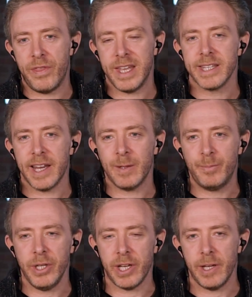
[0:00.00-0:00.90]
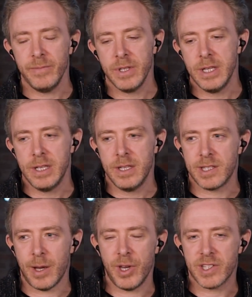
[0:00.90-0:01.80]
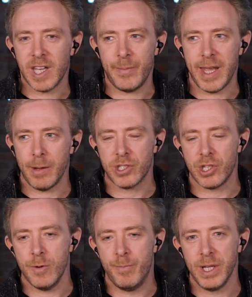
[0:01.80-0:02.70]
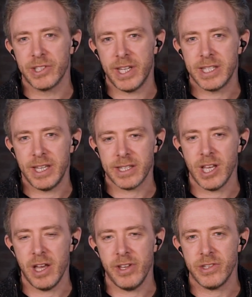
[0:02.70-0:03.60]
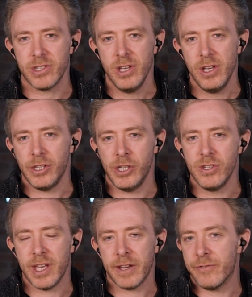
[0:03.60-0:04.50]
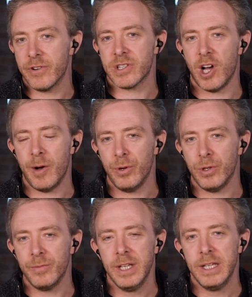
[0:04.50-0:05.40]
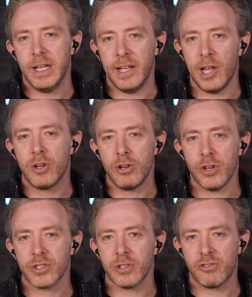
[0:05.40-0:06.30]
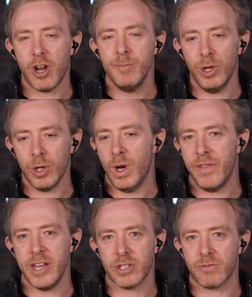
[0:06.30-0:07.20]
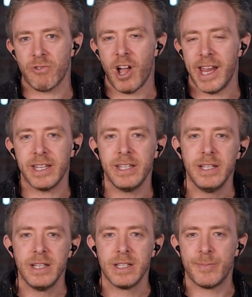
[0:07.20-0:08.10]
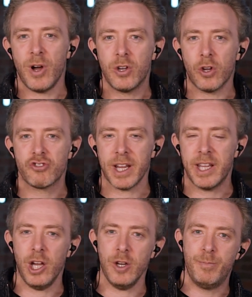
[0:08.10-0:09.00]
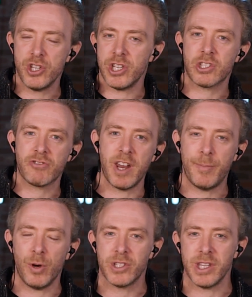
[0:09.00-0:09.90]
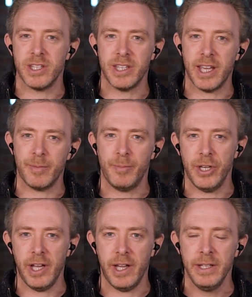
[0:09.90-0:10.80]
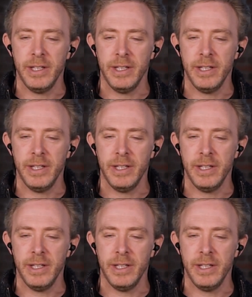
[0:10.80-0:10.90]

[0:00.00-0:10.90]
the internet computer, someone is going to be able to build an internet service using, for example, a low-cost Chromebook where they just write smart contract code, push it straight up onto the internet computer,